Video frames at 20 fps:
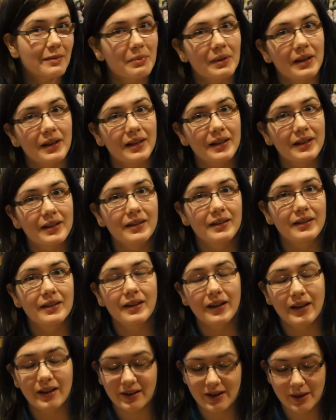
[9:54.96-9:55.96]

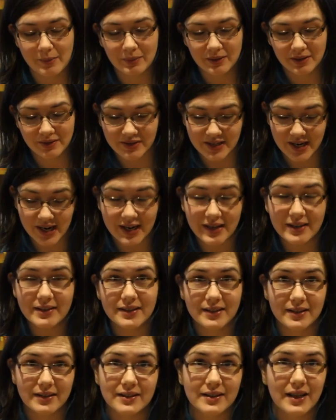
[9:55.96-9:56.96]
been a couple of days
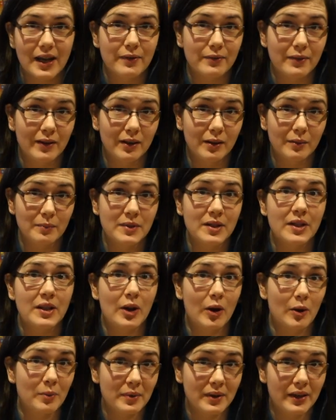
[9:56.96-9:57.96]
since I filmed the
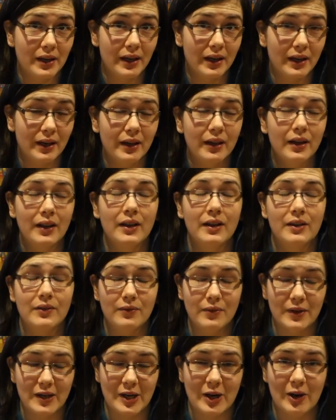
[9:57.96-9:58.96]
opening
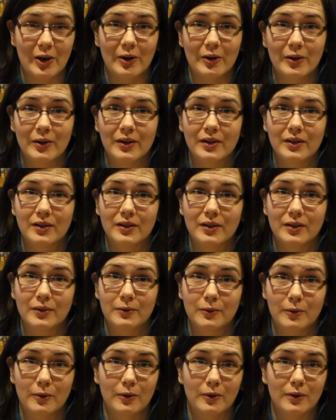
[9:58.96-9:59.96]
video
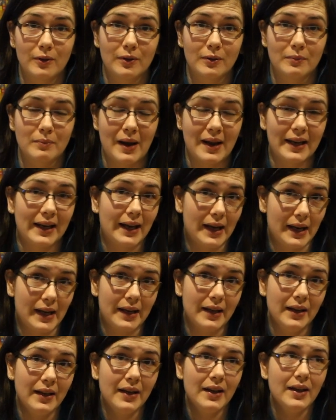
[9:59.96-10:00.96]
for my
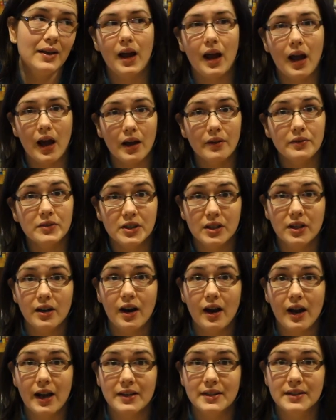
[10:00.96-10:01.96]
Lily. After
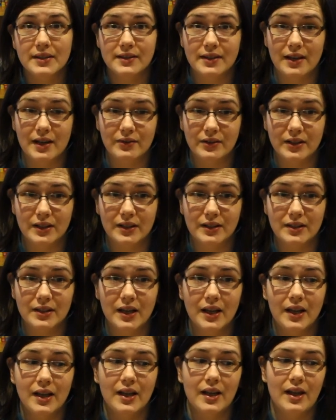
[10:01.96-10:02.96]
I discovered
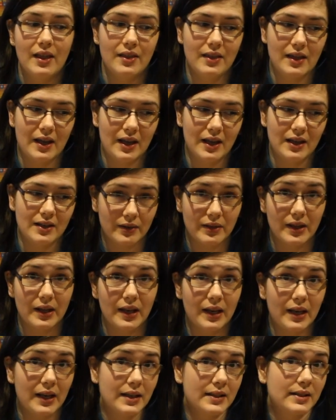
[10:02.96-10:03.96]
that the
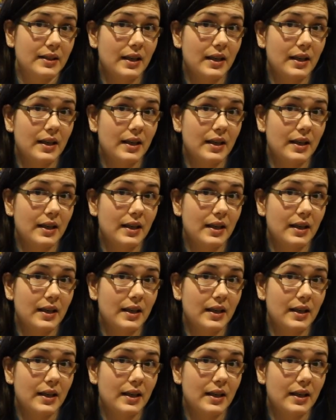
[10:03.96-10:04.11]
Lily's